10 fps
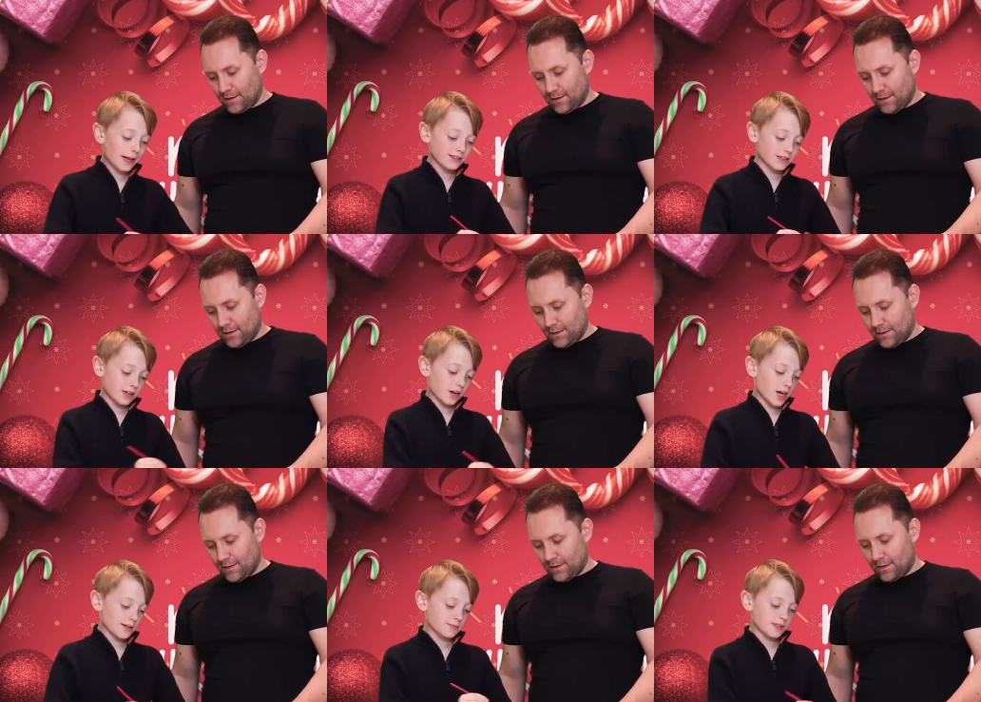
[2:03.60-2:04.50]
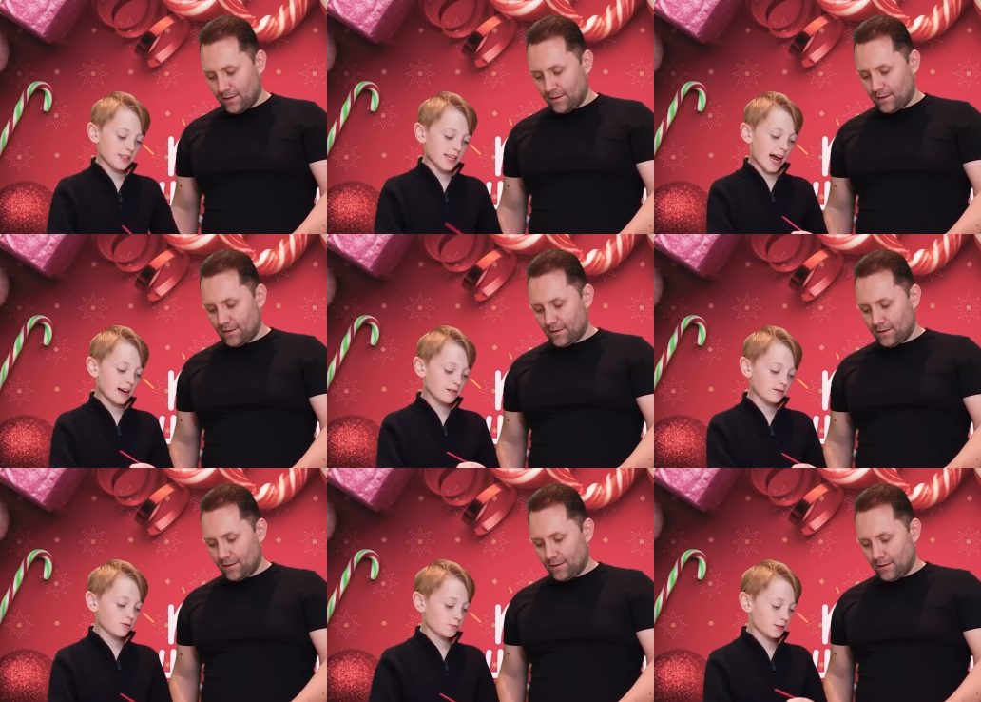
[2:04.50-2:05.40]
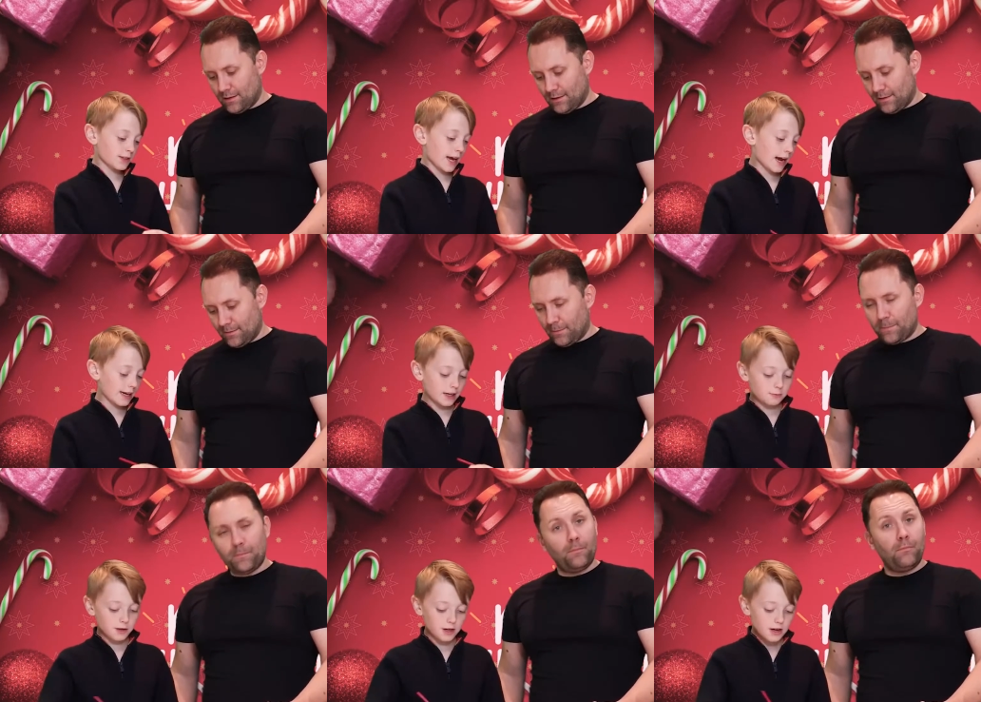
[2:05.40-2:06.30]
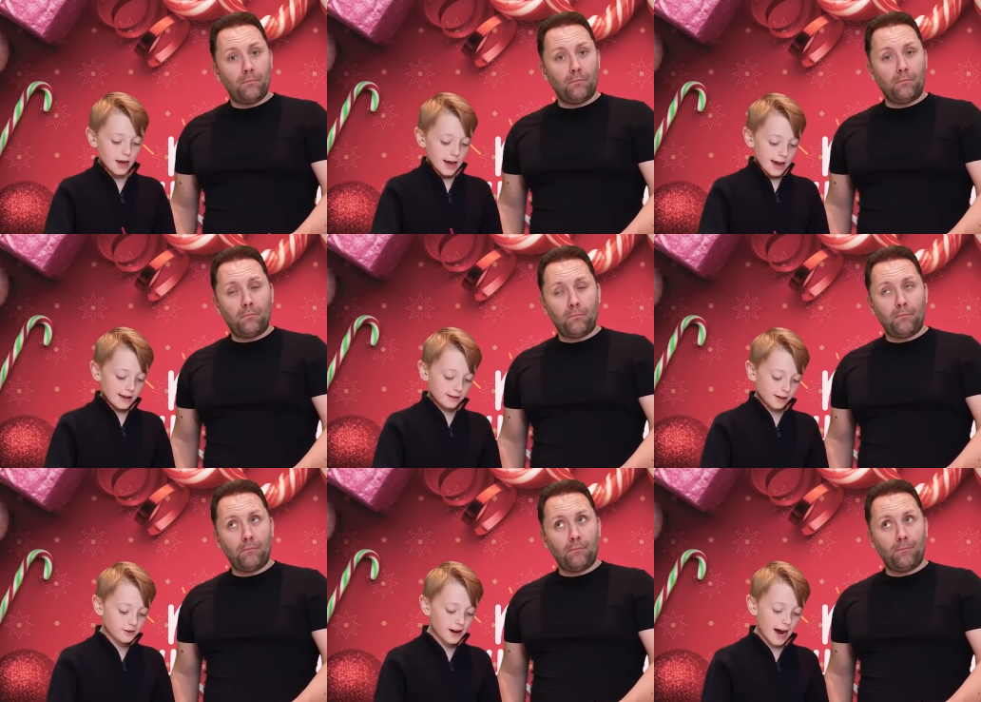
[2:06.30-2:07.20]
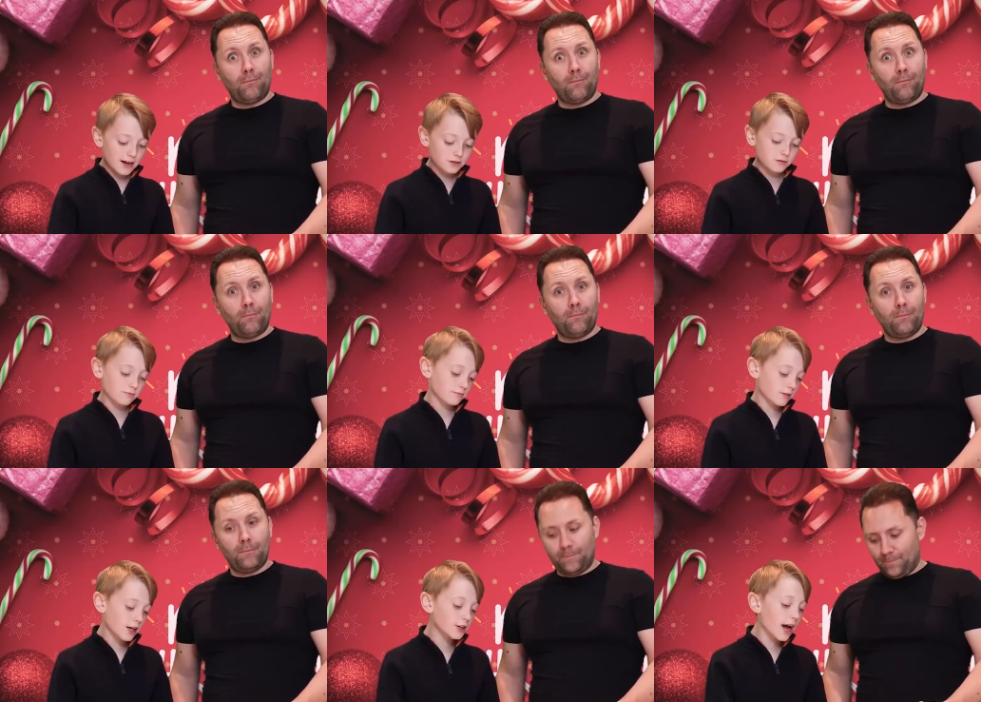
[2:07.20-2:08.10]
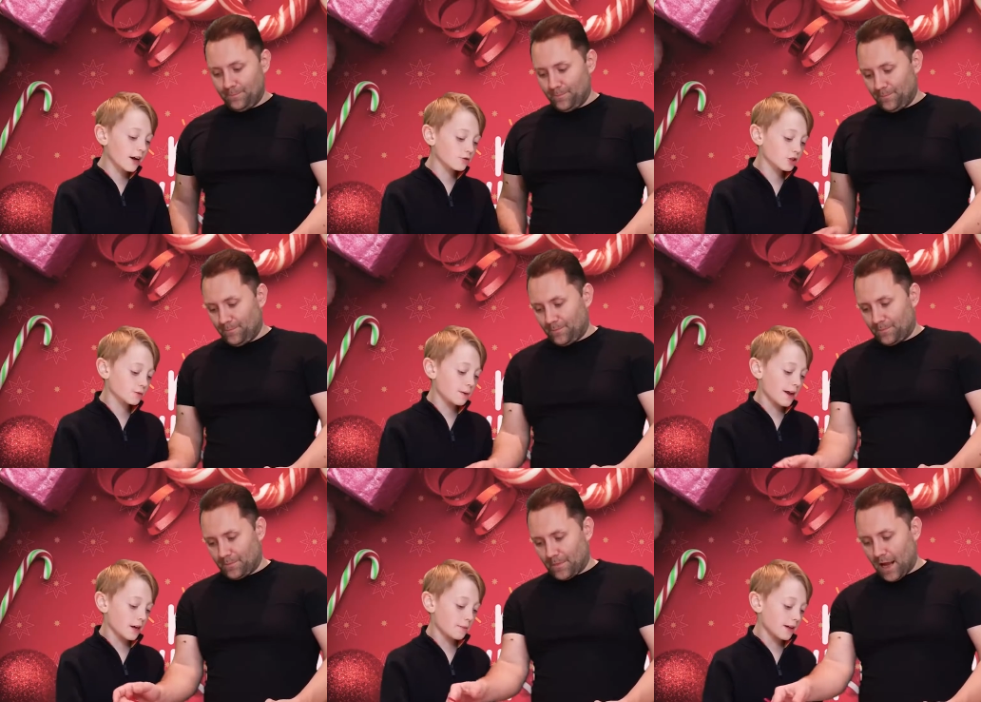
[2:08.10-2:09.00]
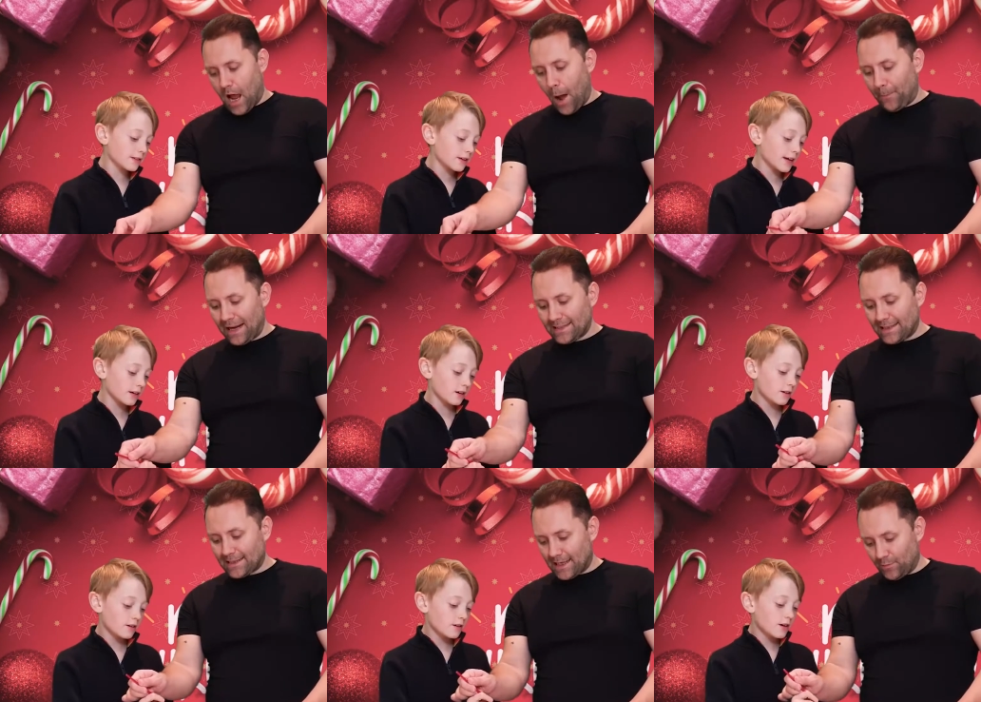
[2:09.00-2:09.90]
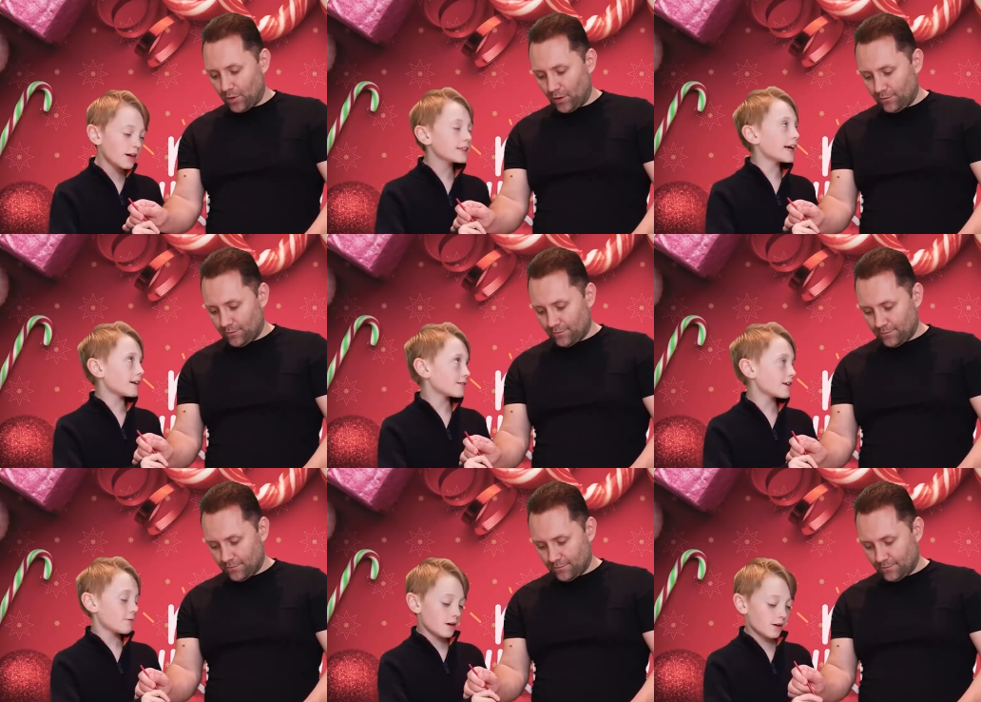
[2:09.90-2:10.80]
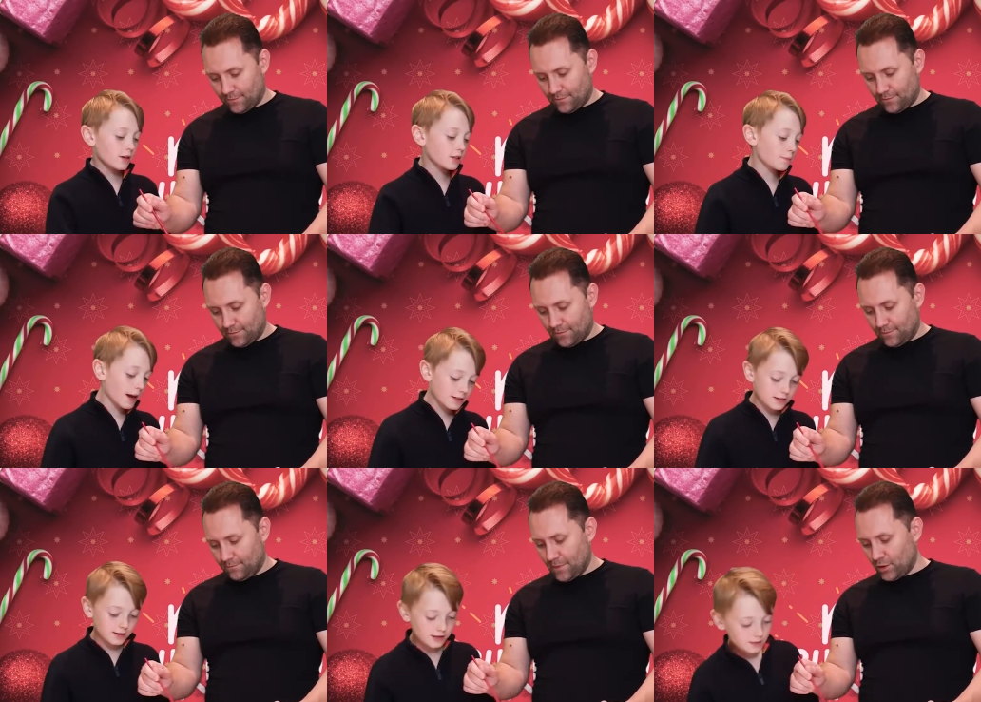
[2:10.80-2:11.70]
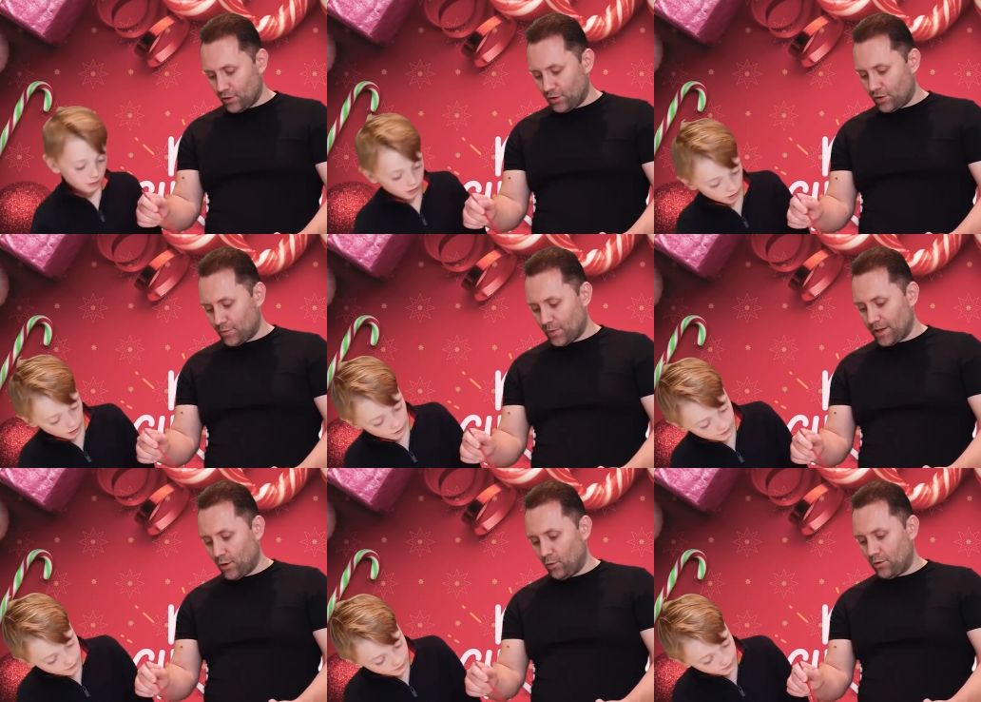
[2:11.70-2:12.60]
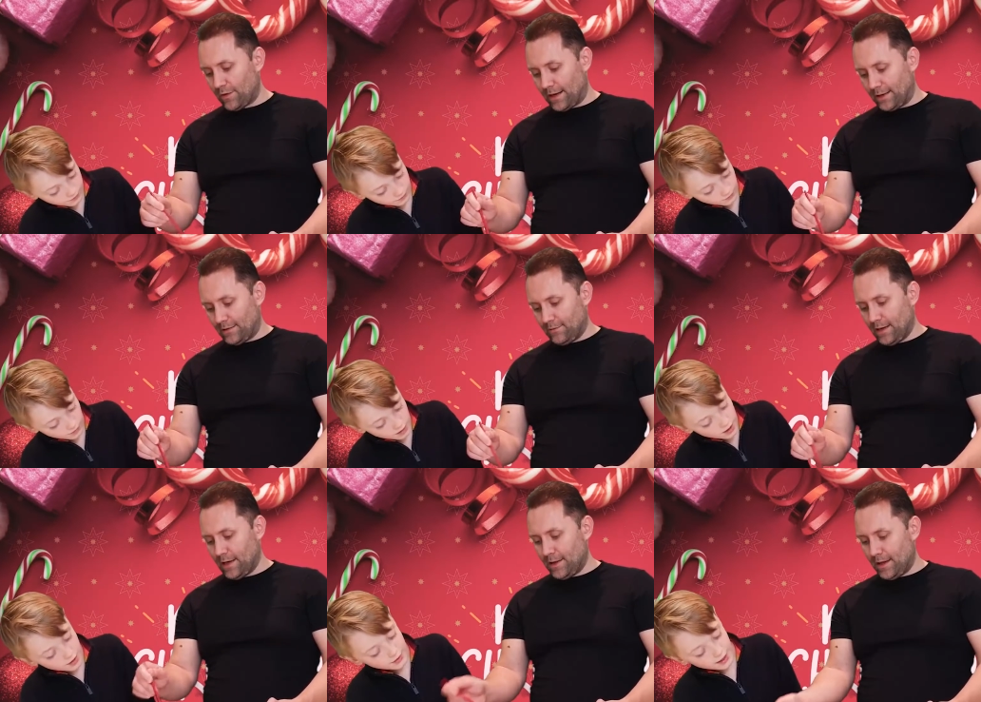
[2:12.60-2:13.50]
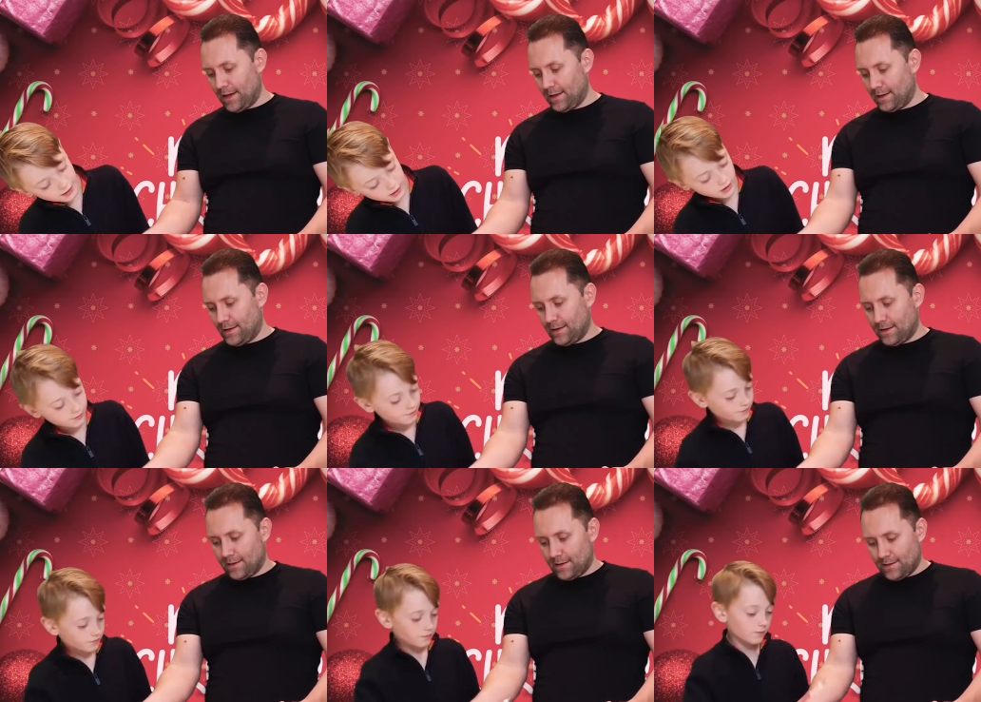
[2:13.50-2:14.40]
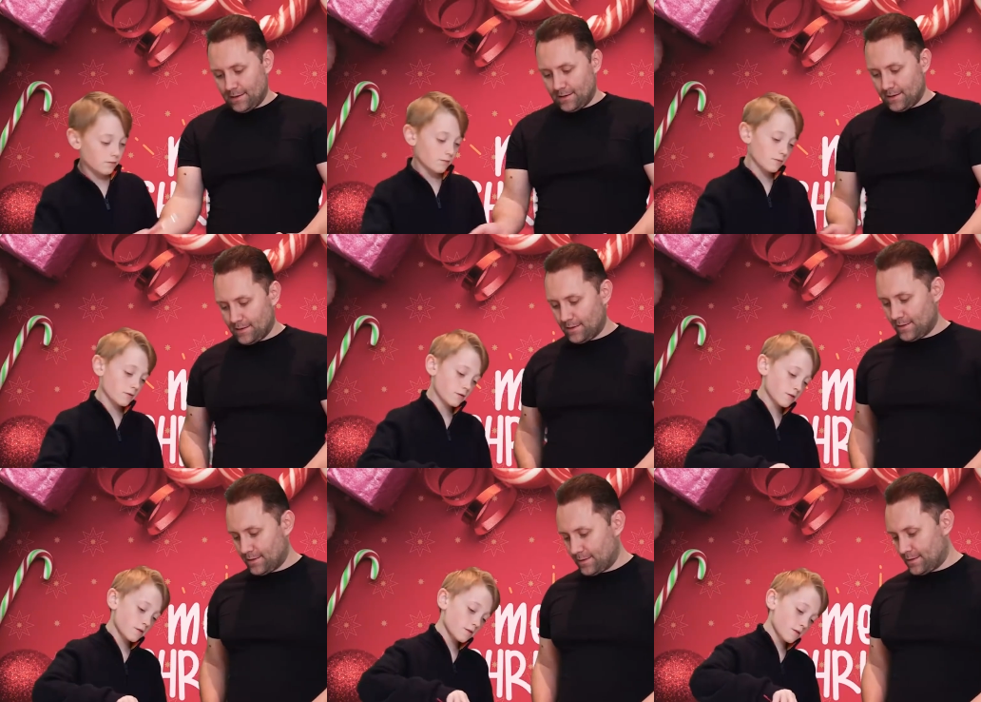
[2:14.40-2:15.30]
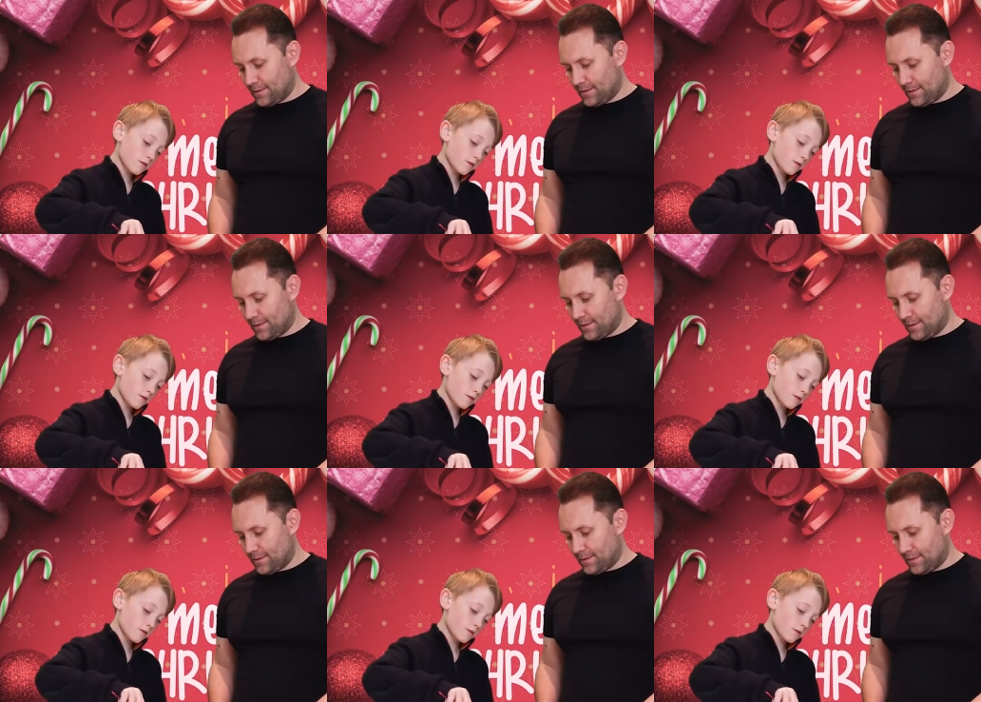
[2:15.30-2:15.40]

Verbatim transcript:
Speaker 1: plastic kind of metallic, metallic but I don't know how to. I don't know how to explain it, but it's a like
Speaker 2: plastic tablecloth.
Speaker 1: Yes, there we are. It's a plastic. Make tablecloth. sure you spread it all around, right,
Speaker 2: like yes. that.